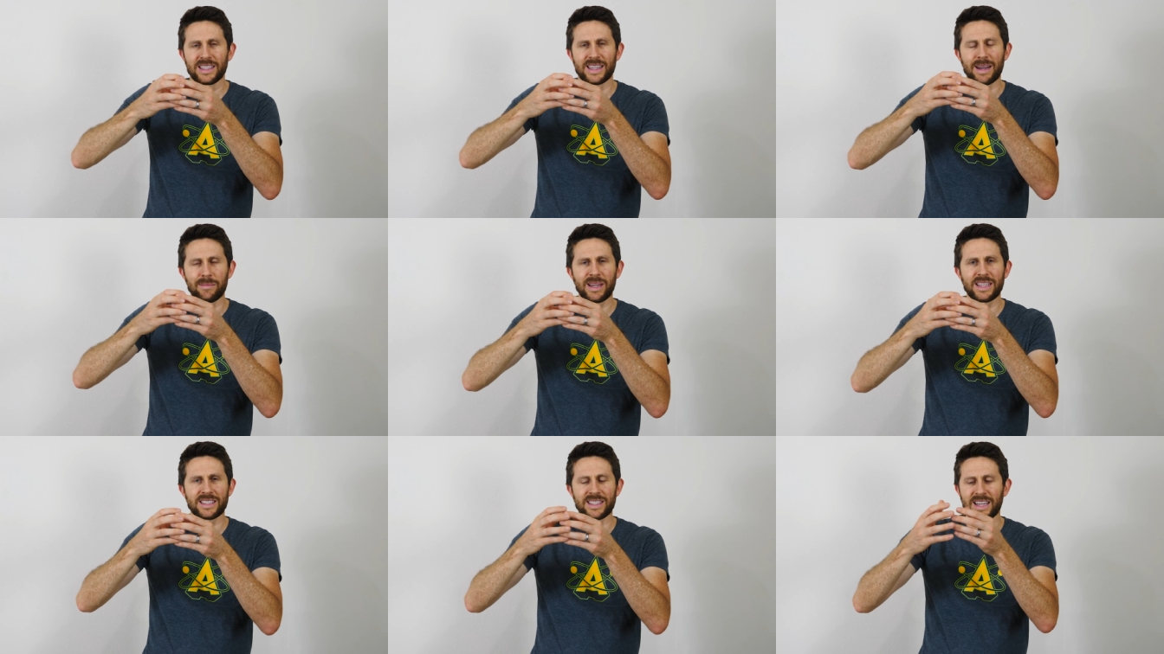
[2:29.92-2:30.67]
that
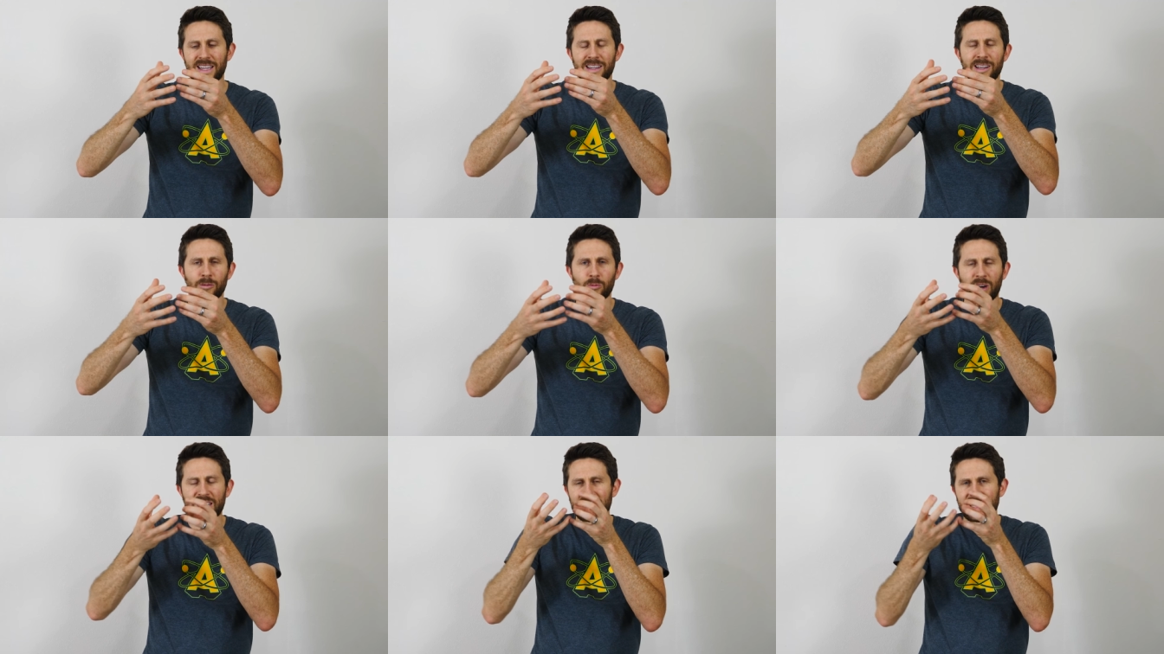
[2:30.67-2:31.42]
means that
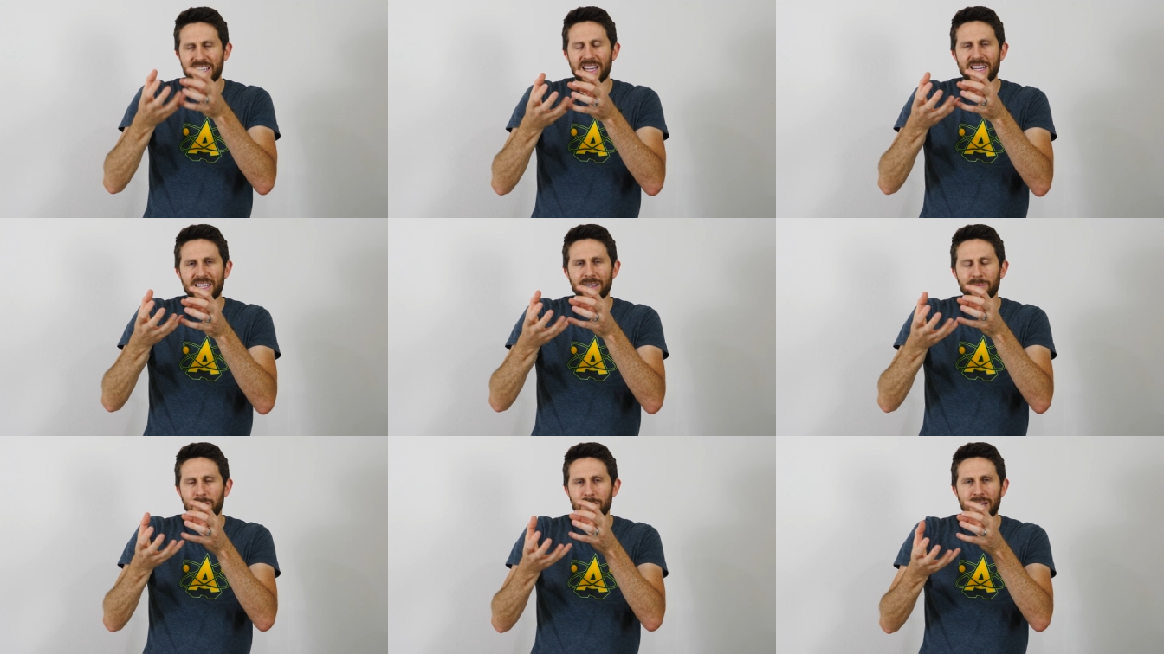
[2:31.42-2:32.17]
what it's getting
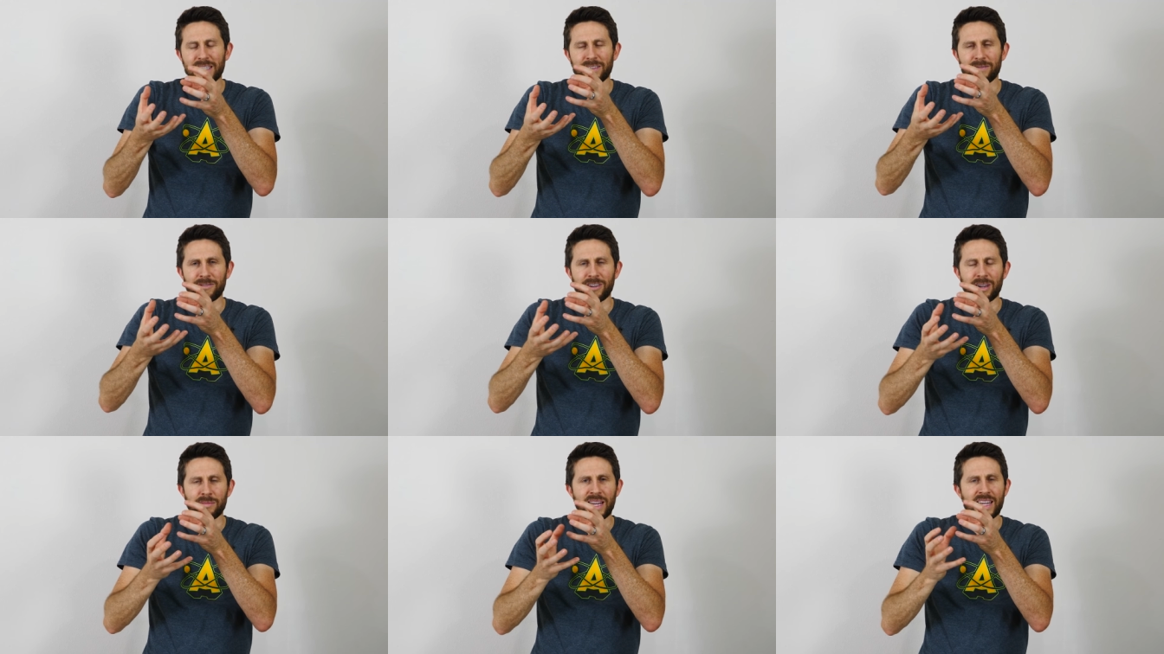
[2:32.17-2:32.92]
the momentum
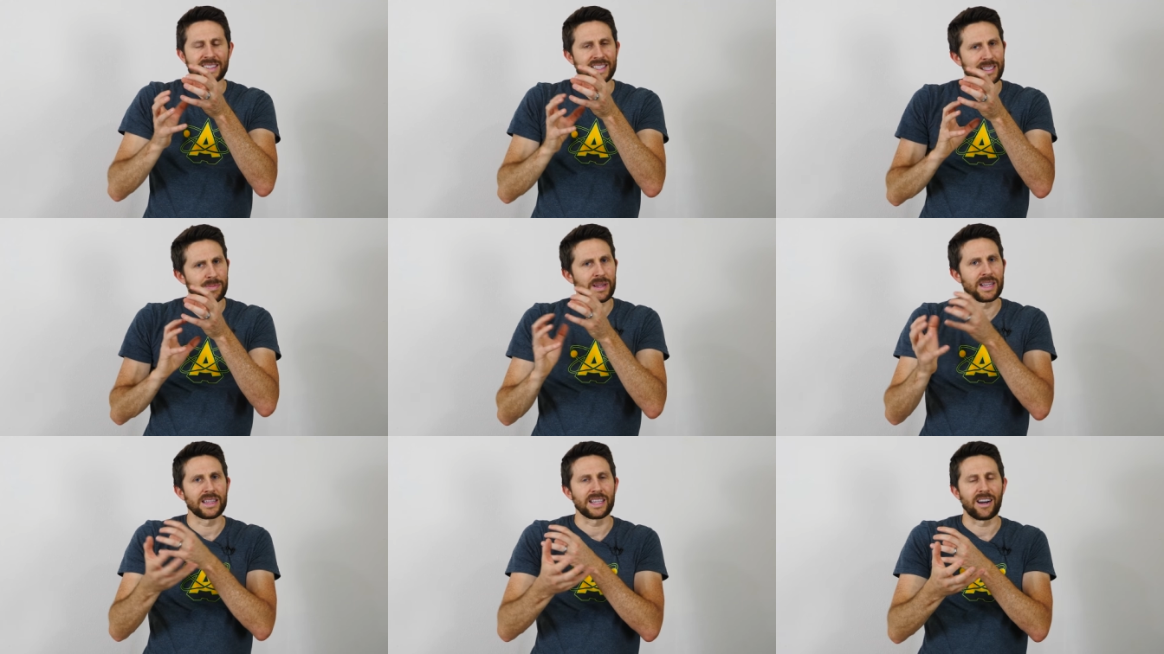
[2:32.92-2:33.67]
from has to
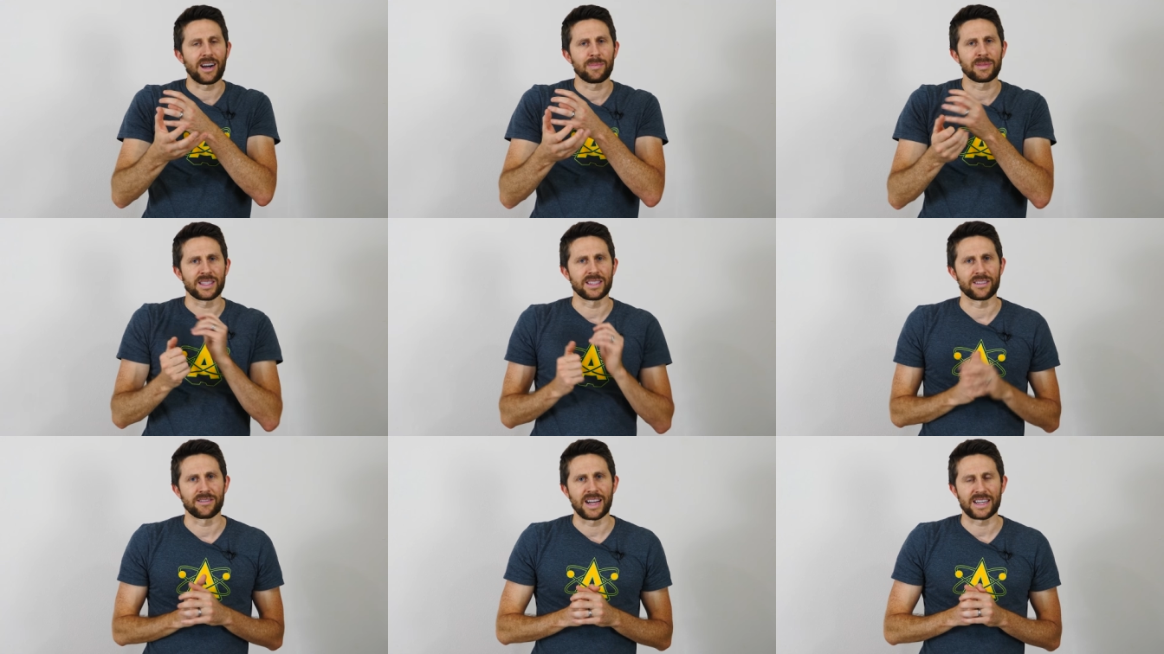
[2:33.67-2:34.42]
spin in the
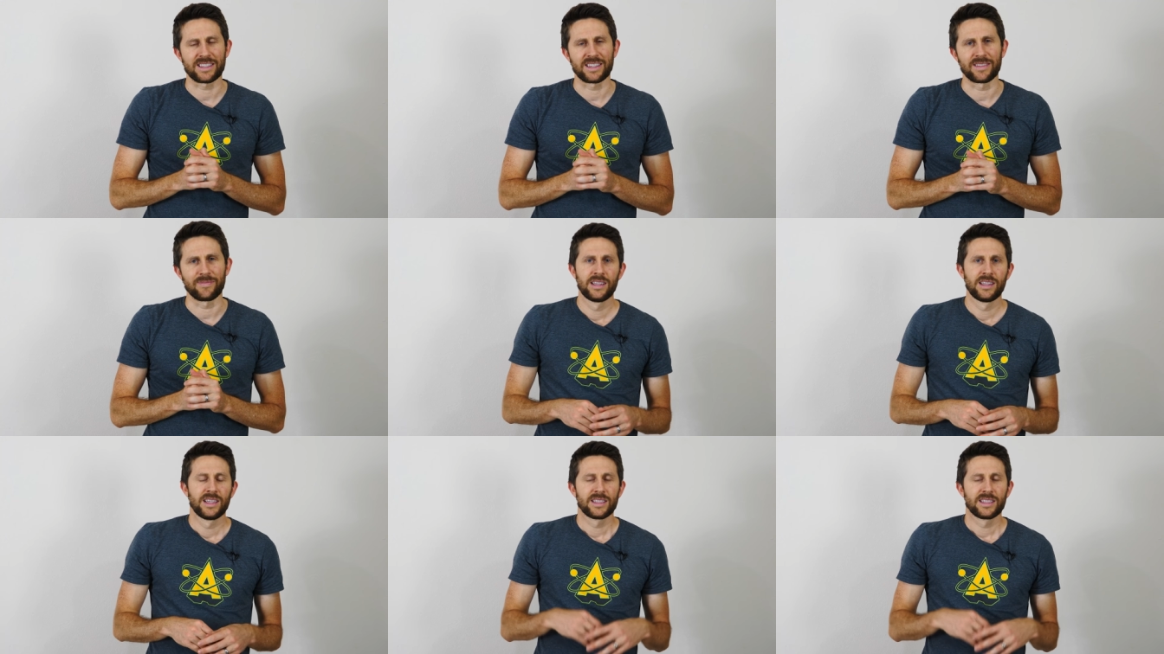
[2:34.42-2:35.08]
opposite direction.